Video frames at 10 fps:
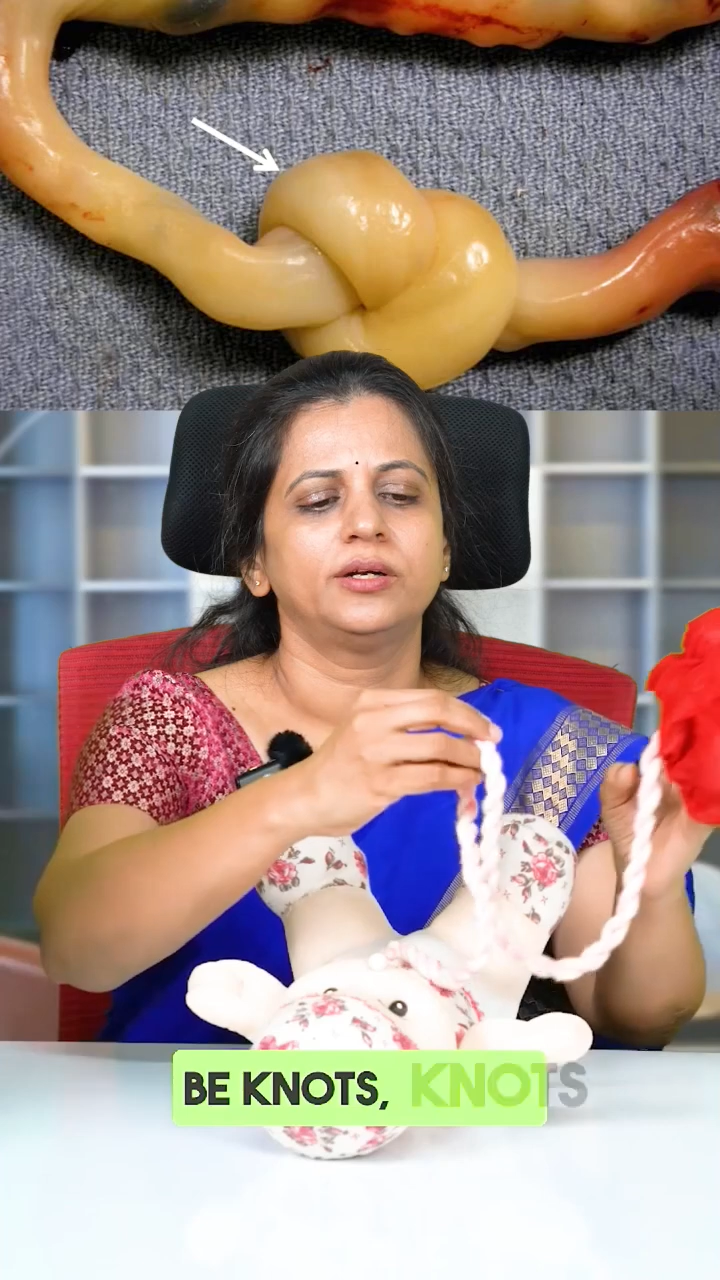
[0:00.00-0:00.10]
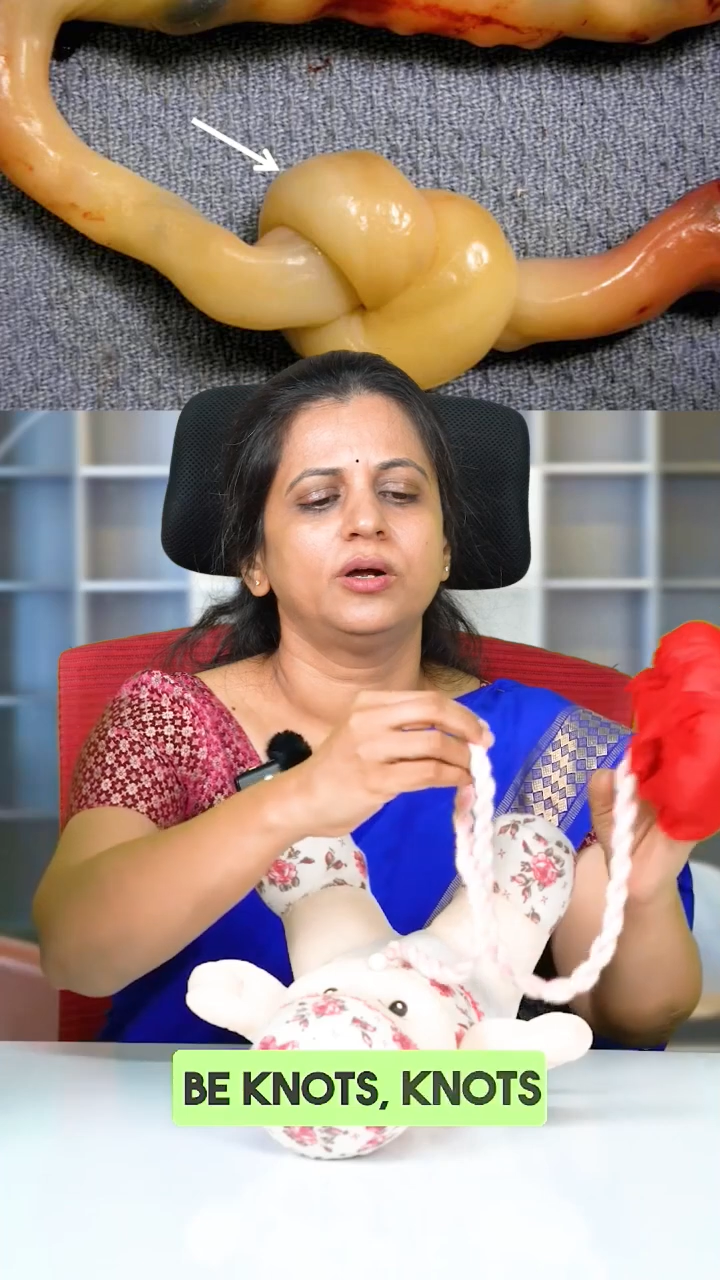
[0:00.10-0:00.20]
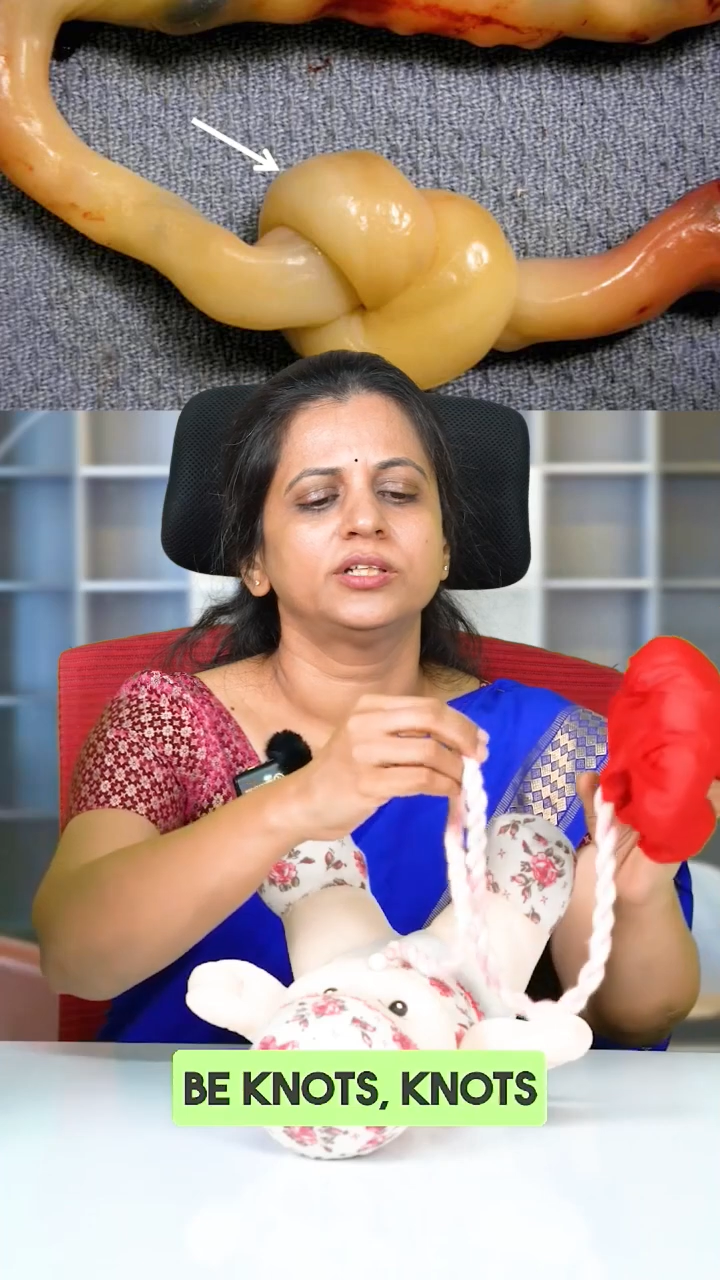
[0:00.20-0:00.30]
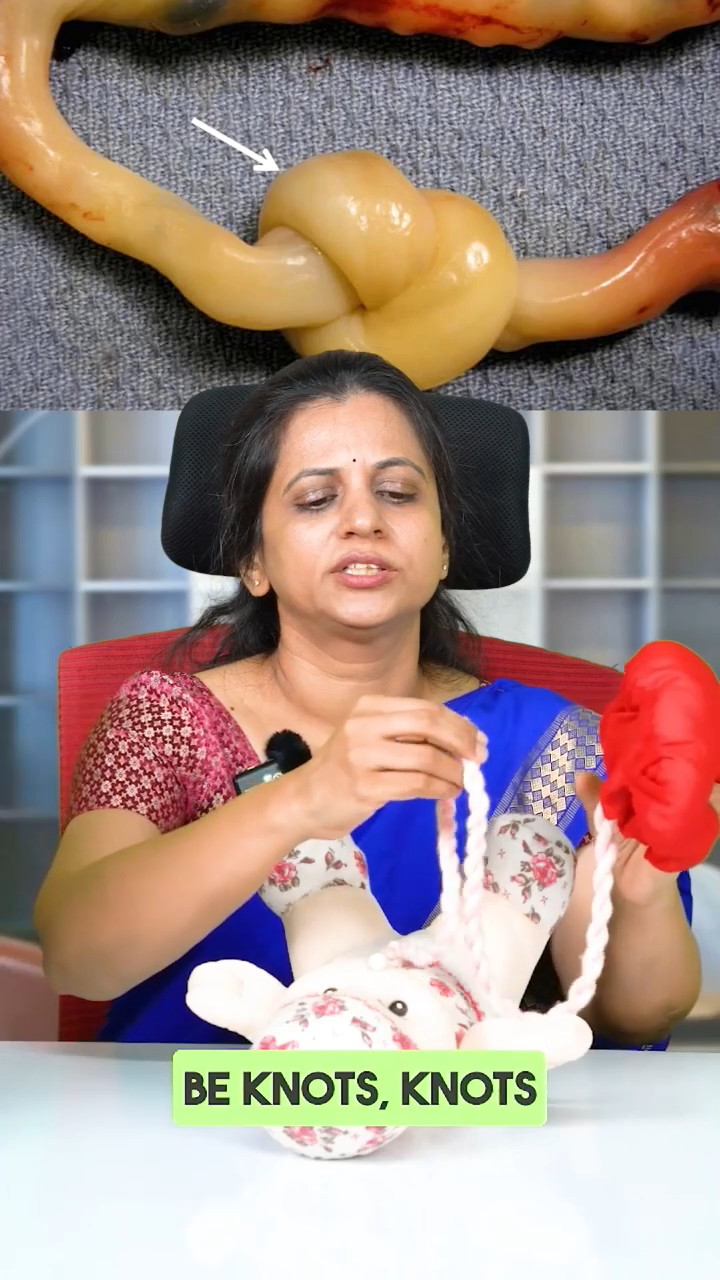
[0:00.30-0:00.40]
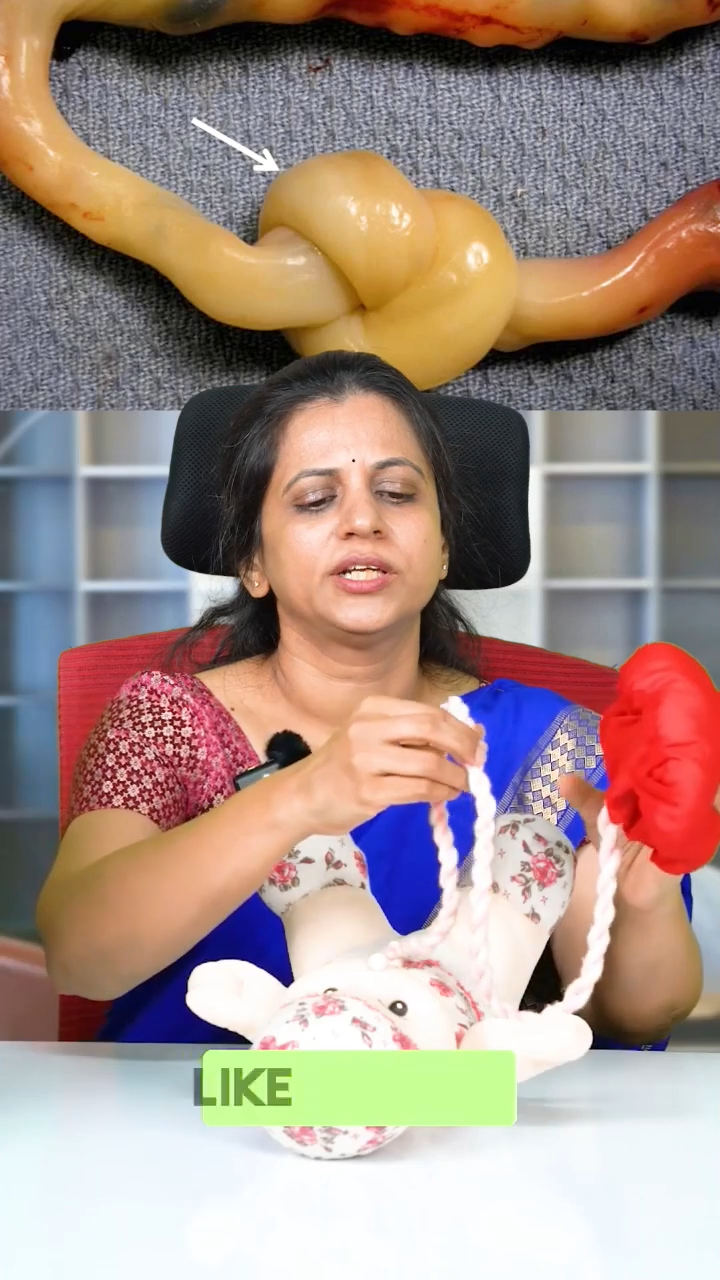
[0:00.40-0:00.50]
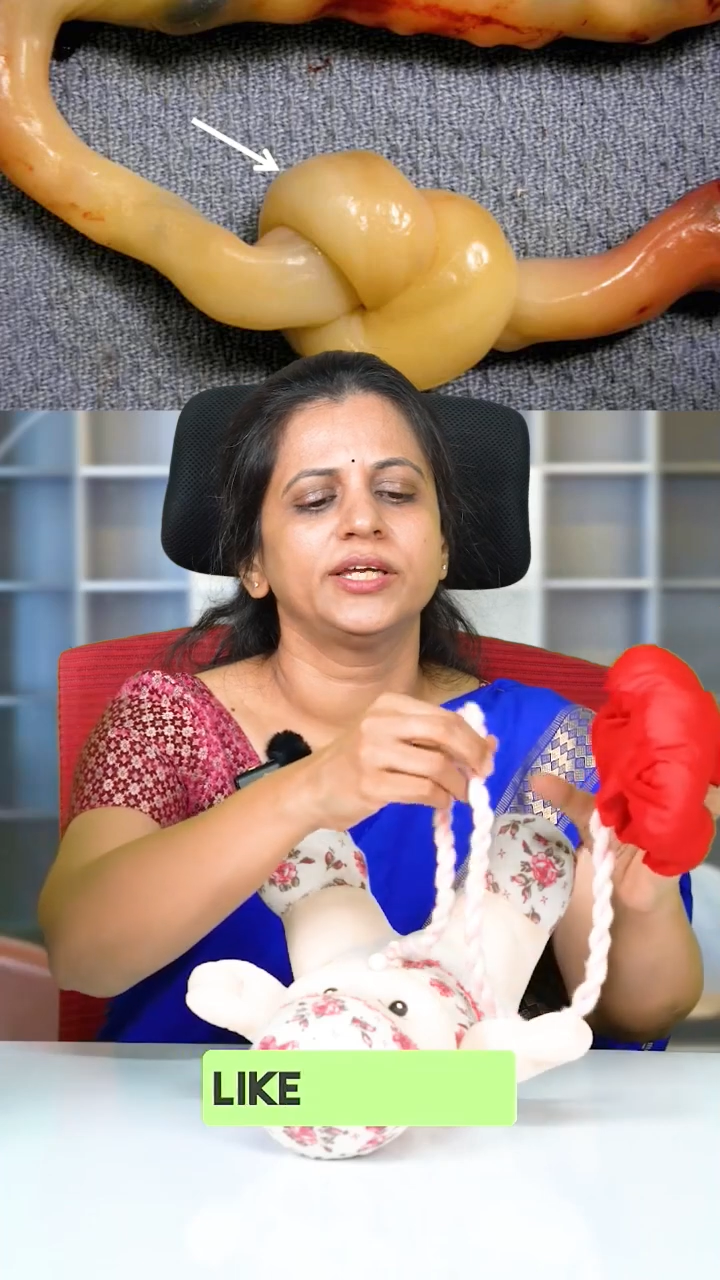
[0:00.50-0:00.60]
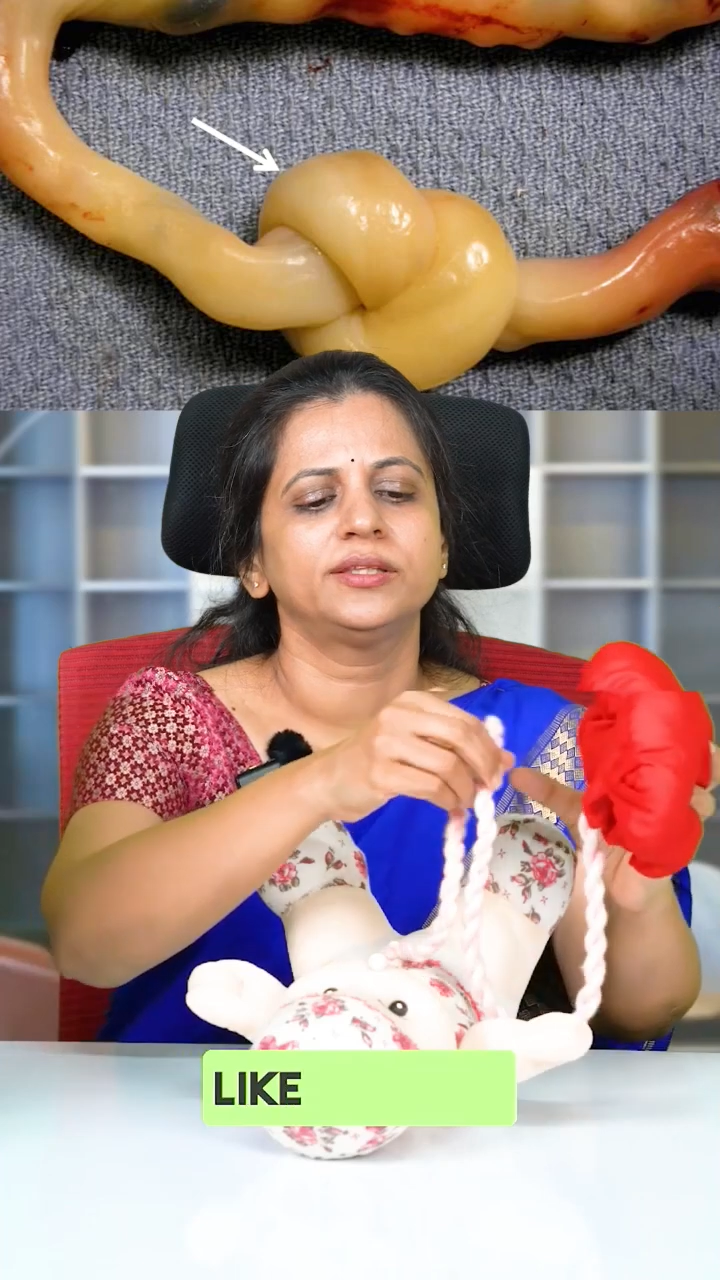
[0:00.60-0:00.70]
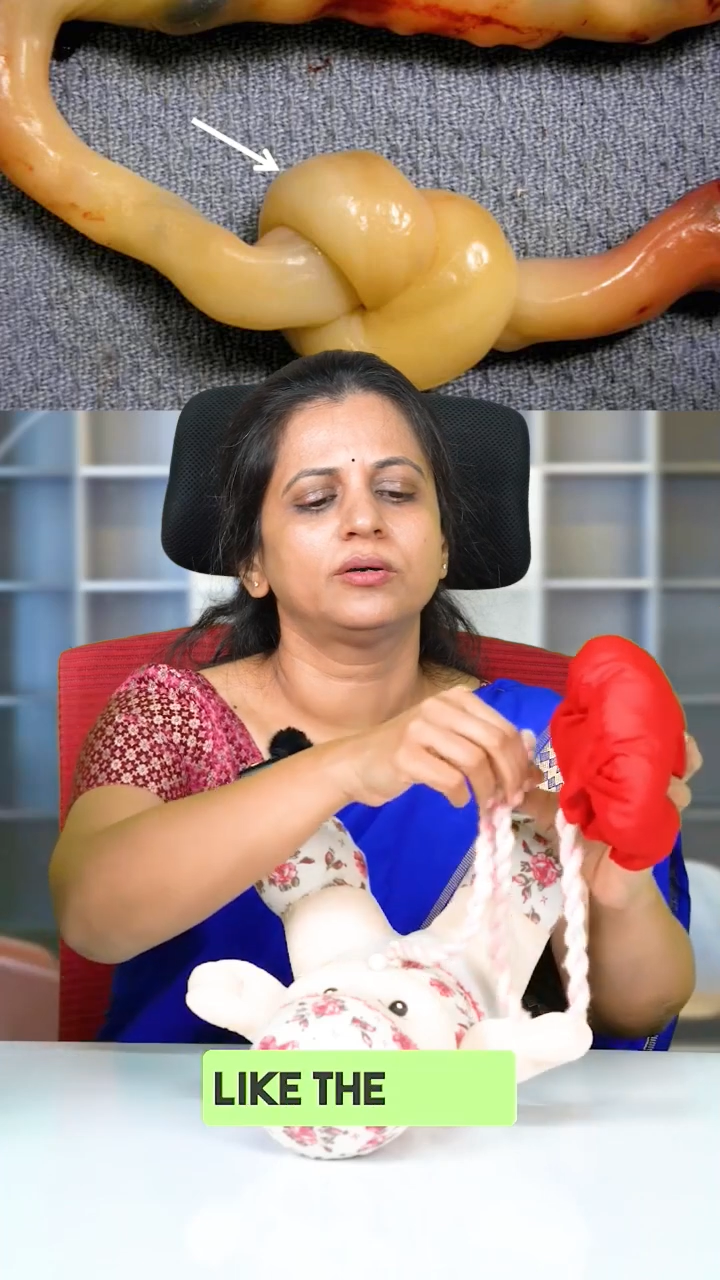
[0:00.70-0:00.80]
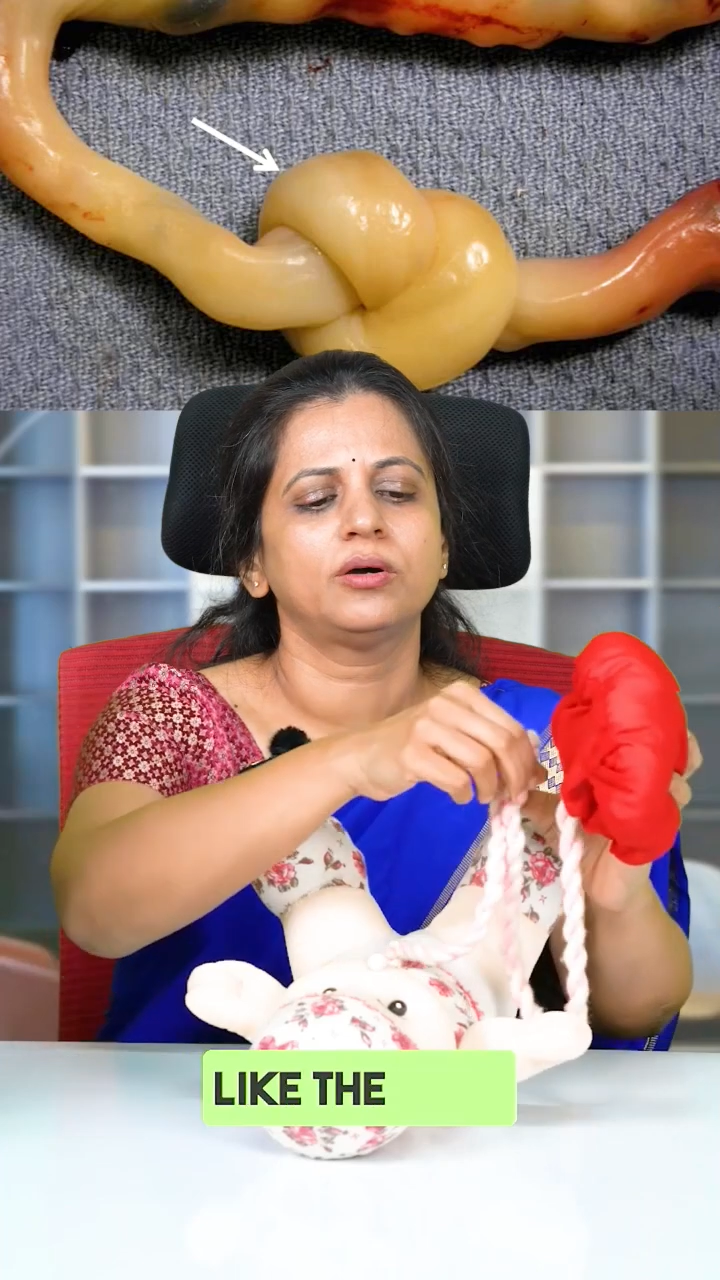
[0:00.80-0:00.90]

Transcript: knots like